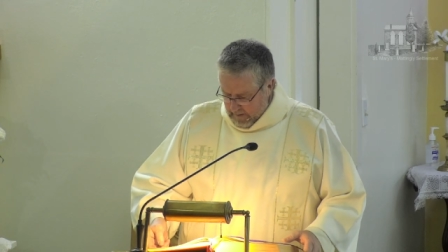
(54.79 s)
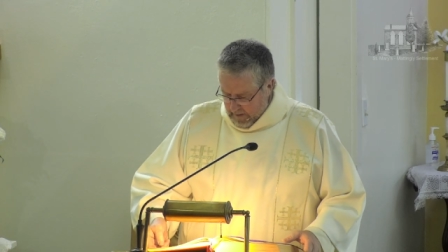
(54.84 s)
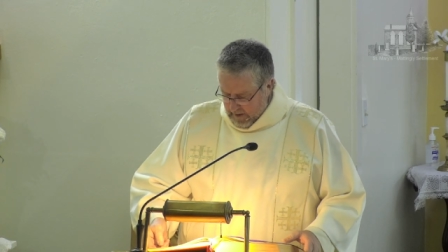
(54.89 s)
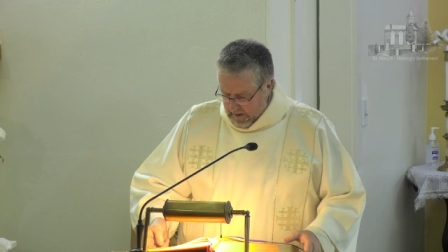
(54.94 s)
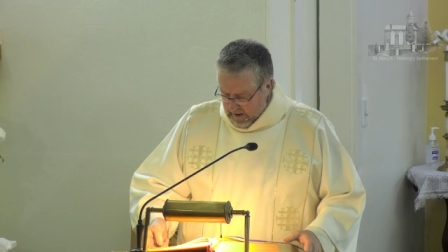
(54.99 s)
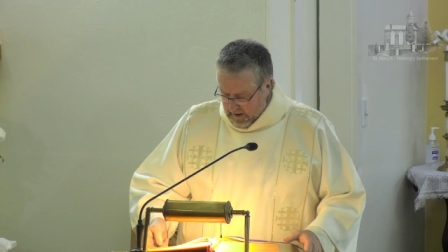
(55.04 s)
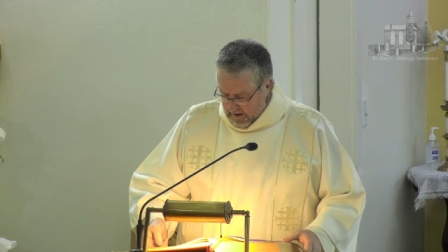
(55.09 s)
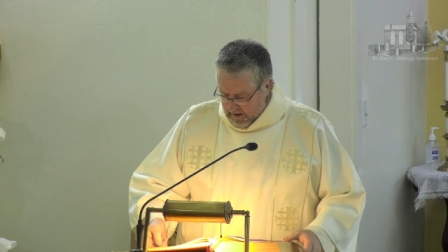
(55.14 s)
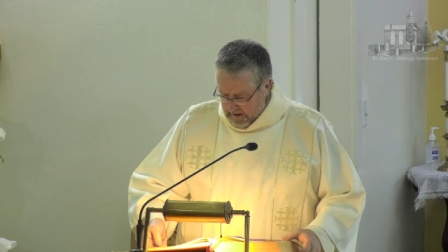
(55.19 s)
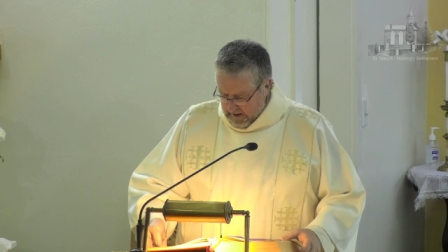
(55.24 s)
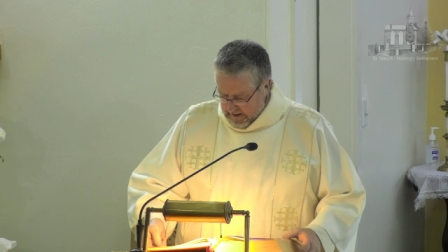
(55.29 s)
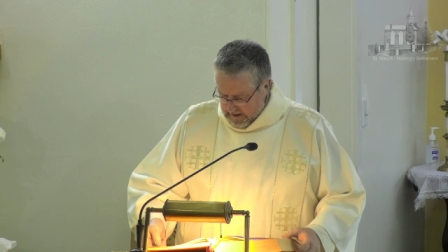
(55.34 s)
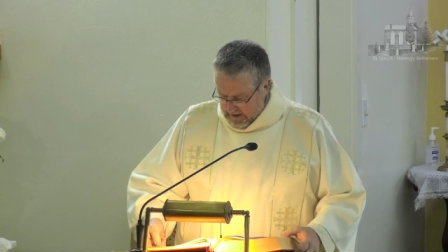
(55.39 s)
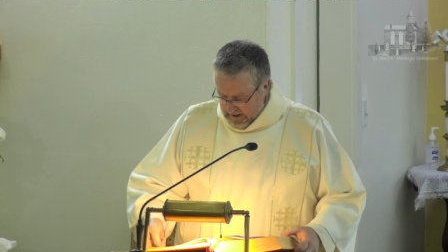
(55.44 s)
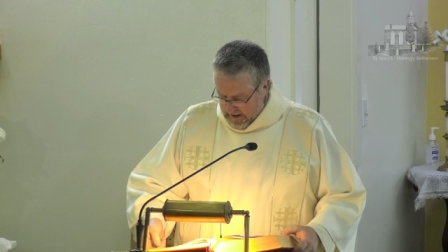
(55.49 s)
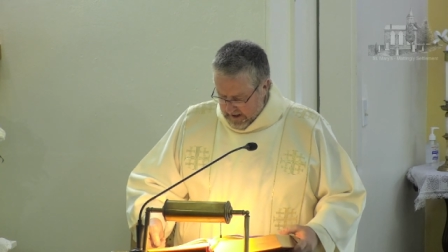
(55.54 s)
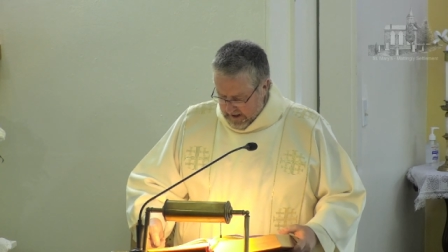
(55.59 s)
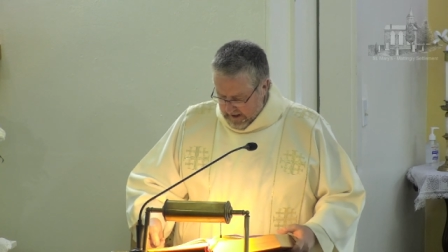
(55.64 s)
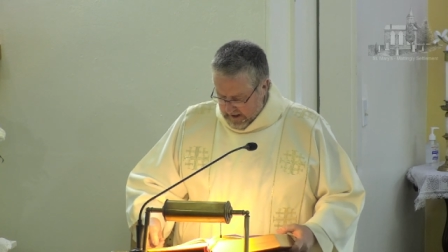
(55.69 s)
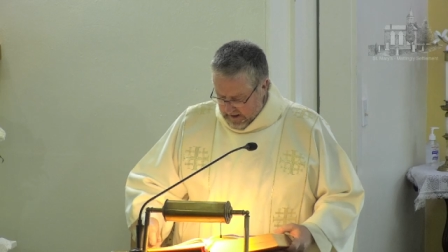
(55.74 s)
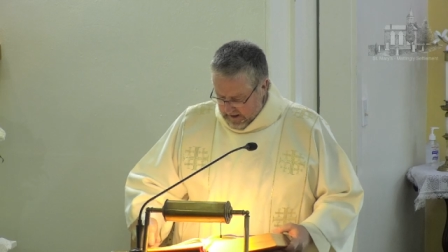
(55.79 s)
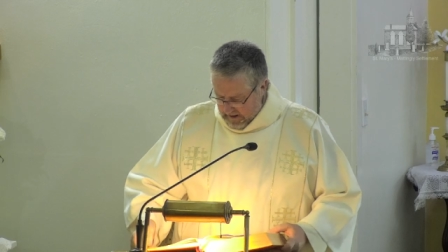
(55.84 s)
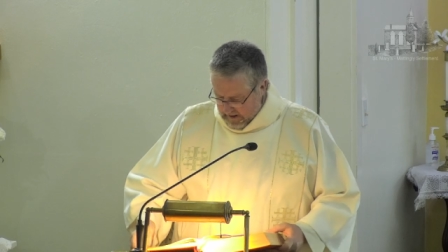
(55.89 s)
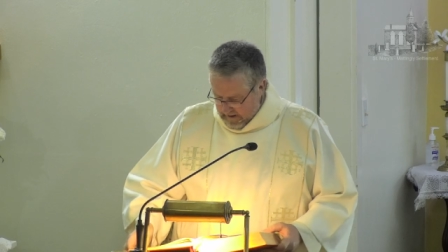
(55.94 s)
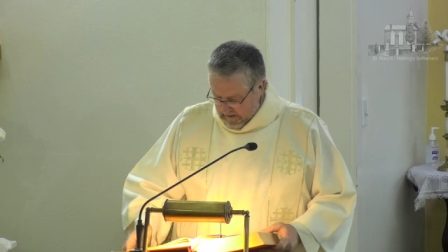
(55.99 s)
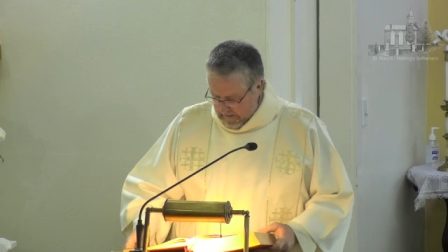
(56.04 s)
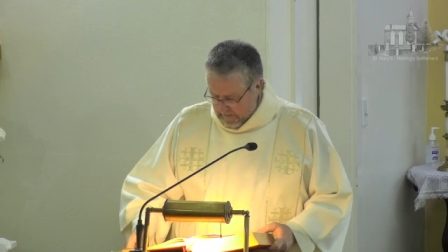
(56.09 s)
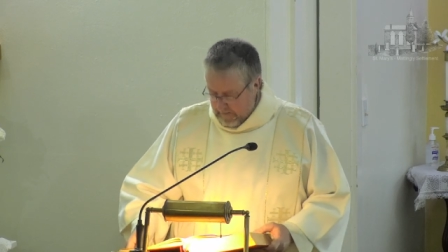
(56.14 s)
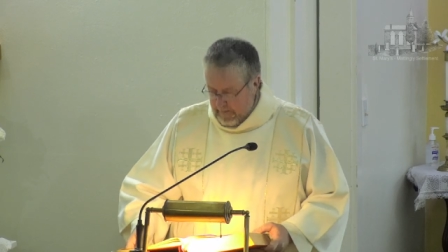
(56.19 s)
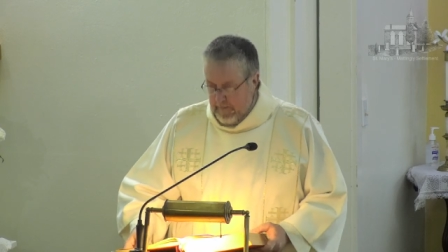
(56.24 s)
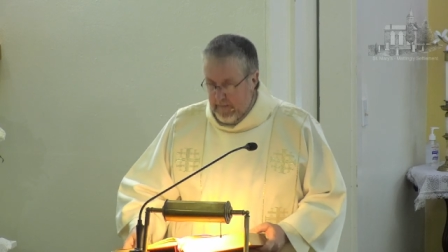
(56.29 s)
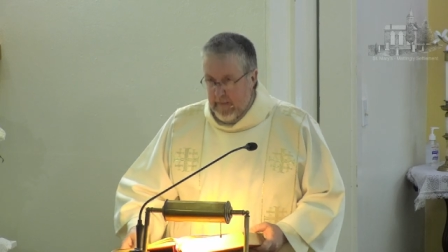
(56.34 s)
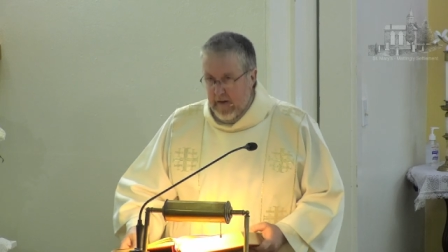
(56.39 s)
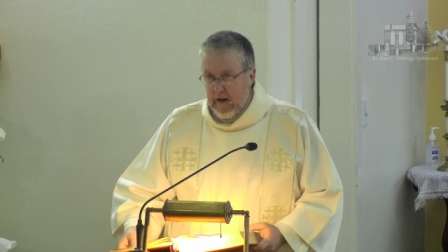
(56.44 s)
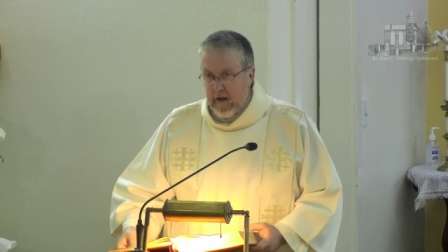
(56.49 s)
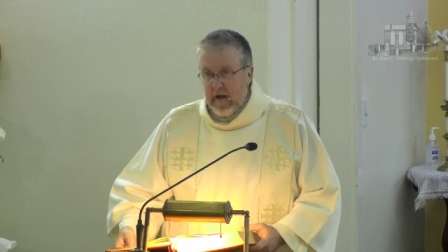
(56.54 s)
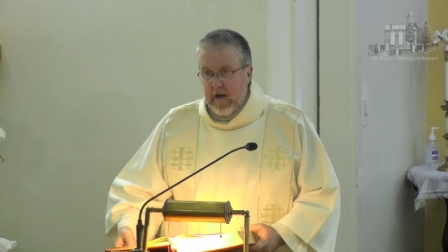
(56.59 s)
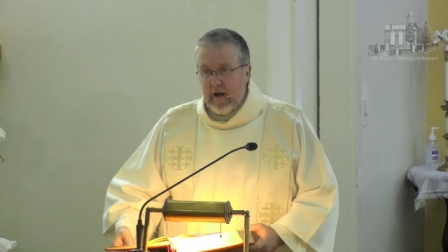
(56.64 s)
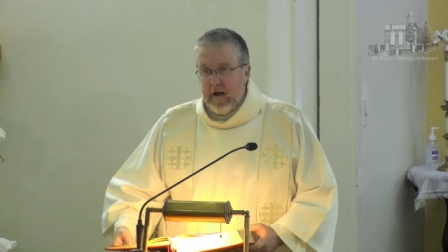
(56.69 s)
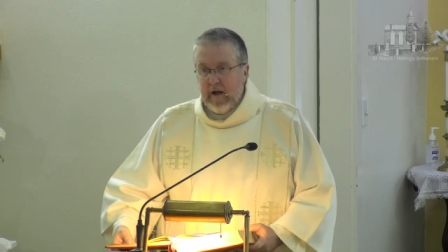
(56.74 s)
my burden is light
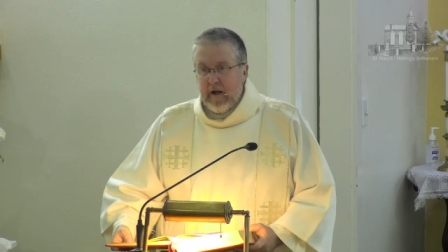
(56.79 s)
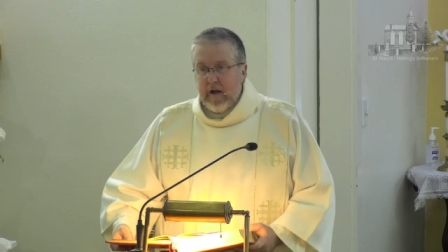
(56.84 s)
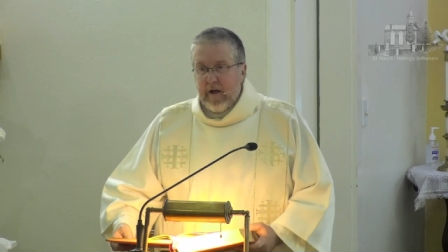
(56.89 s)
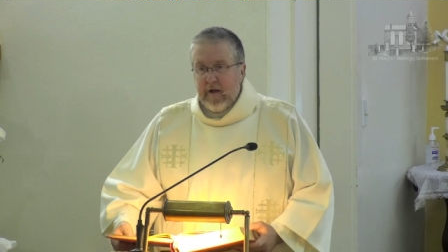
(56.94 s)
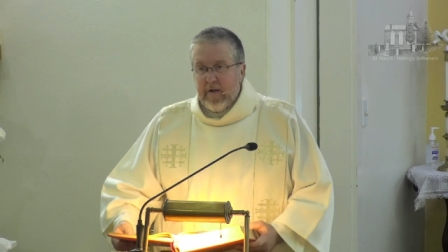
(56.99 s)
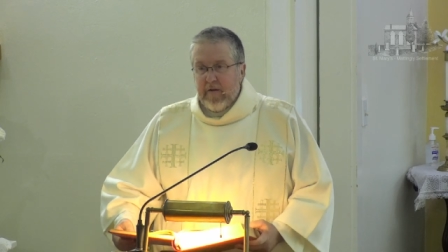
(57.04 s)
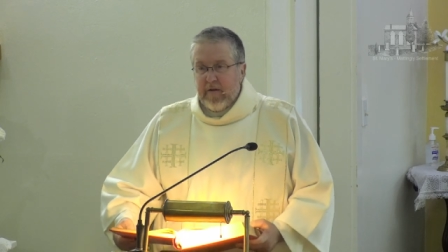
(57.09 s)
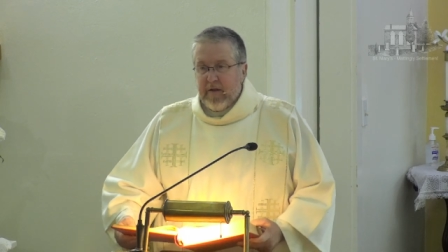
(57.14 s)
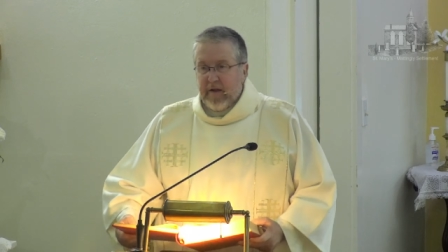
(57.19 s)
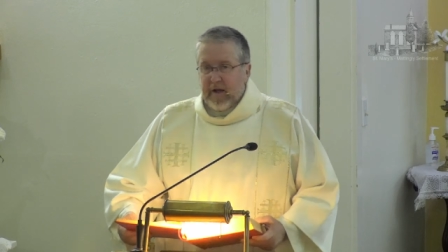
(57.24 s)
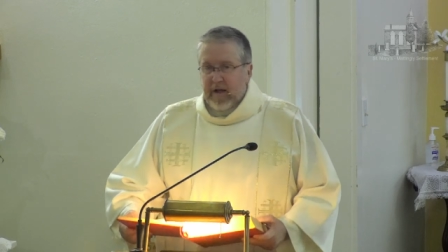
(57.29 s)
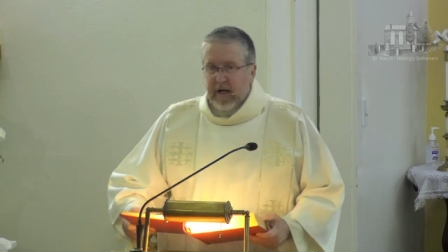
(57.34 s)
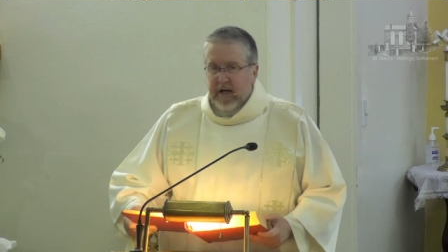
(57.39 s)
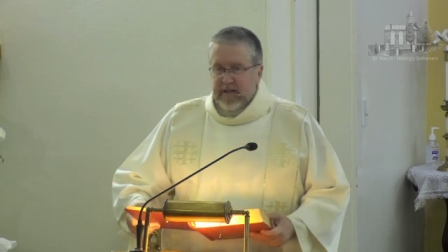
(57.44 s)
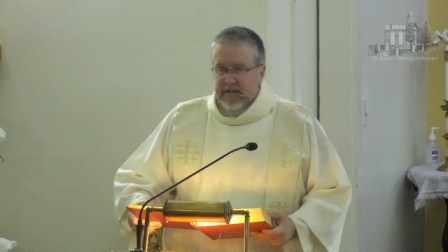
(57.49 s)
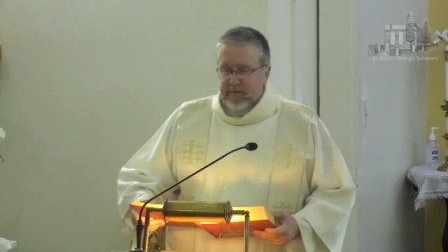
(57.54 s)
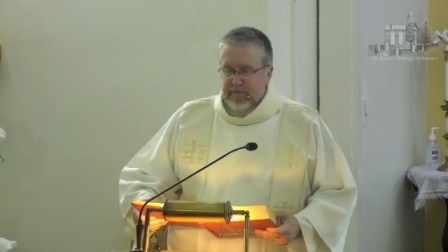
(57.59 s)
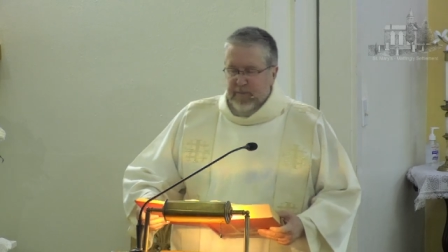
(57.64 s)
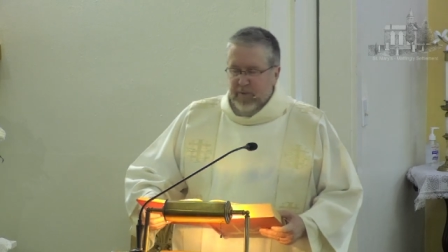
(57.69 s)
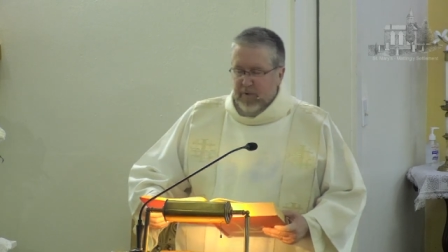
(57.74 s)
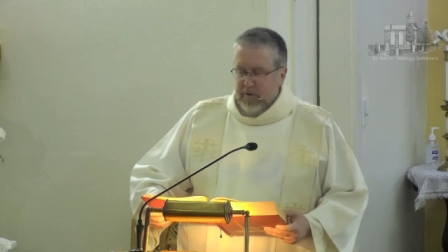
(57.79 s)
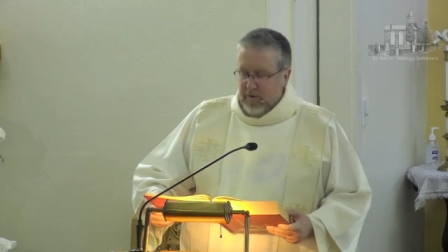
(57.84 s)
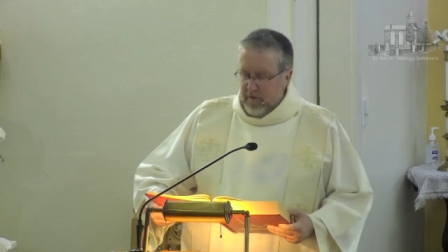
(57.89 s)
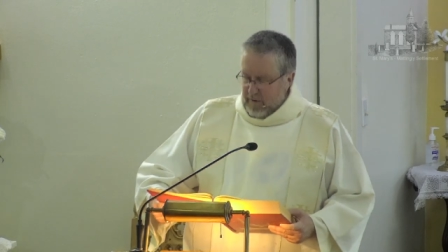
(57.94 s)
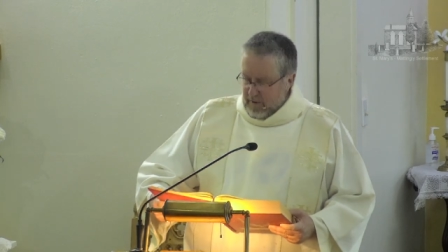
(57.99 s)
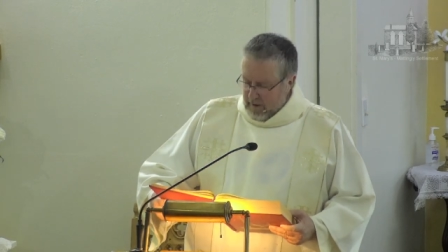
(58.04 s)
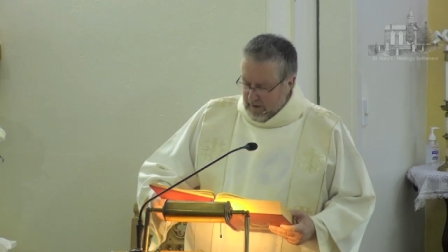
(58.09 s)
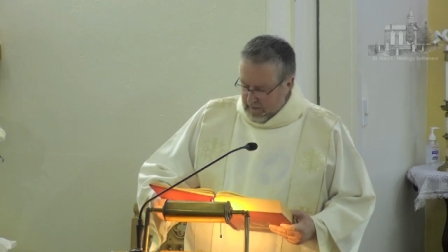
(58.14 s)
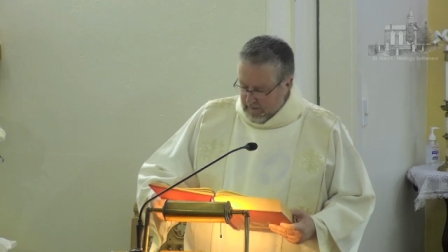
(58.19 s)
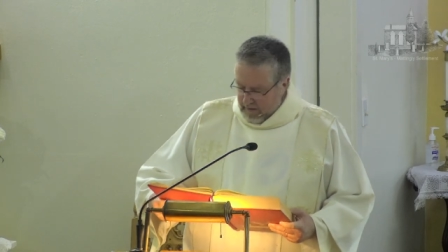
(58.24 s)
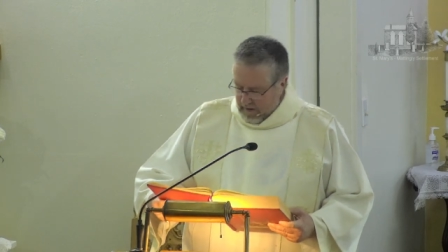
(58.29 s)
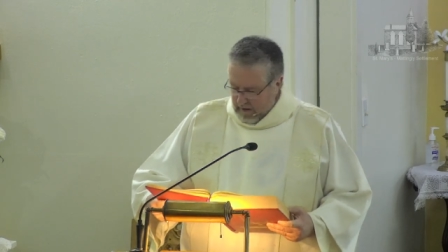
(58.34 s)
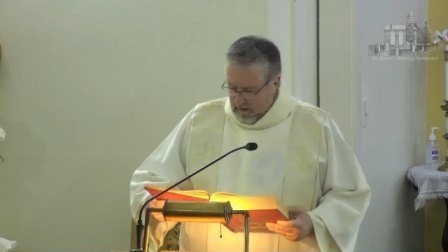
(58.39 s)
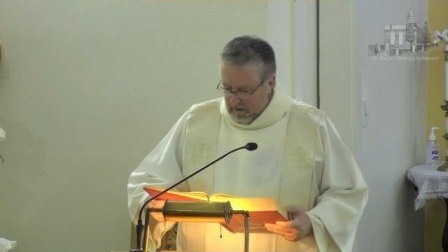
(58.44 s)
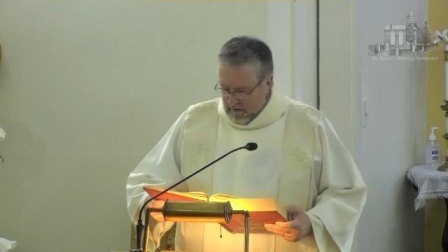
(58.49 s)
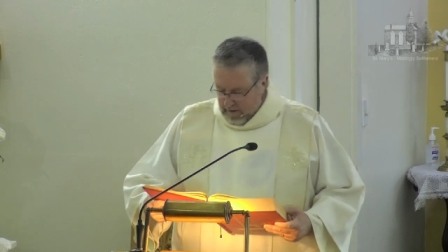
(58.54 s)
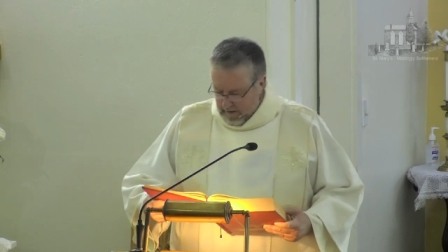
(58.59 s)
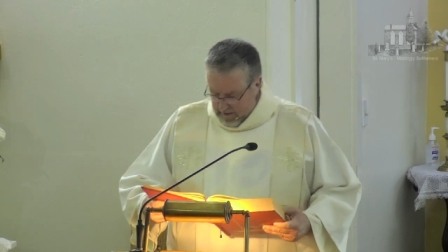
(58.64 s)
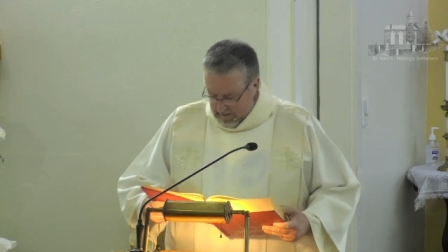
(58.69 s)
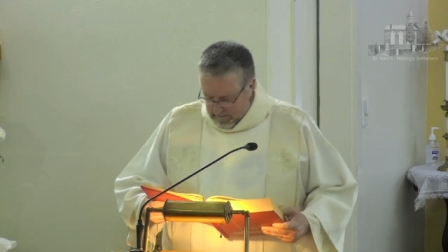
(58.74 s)
the gospel of the